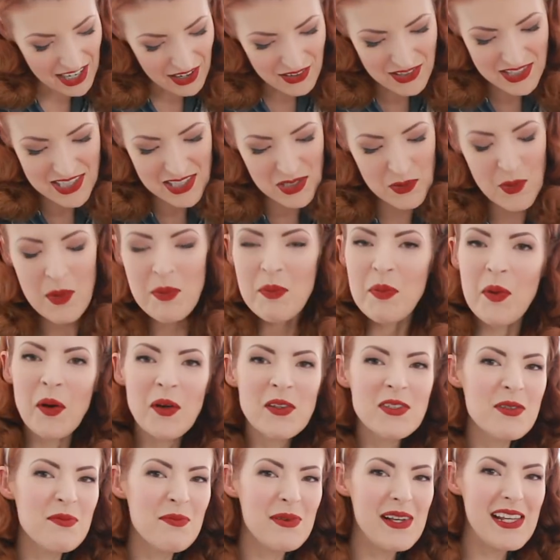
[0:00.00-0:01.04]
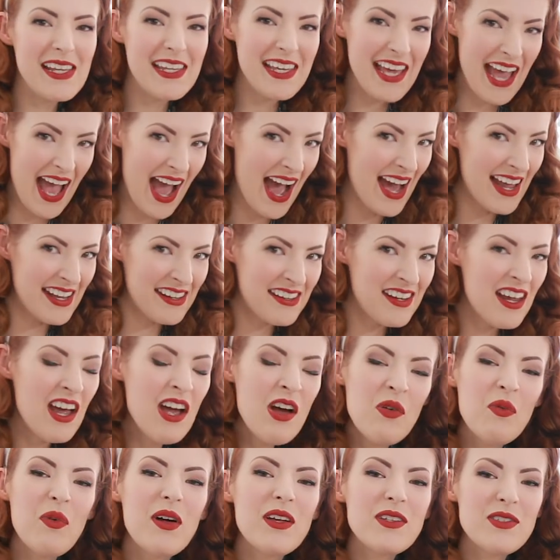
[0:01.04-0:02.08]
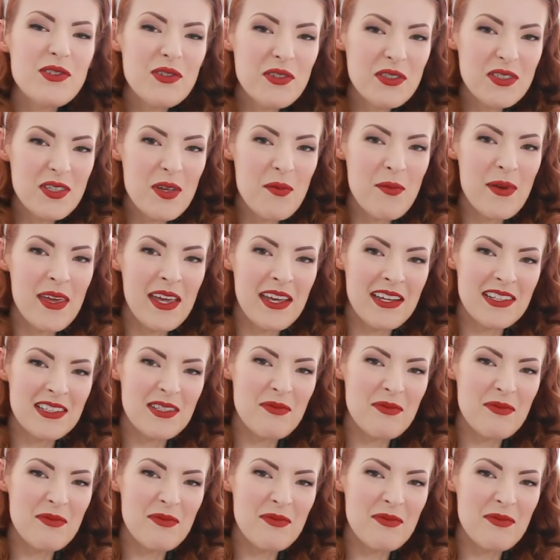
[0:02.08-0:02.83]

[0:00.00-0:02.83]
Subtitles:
close as we possibly can, whilst also being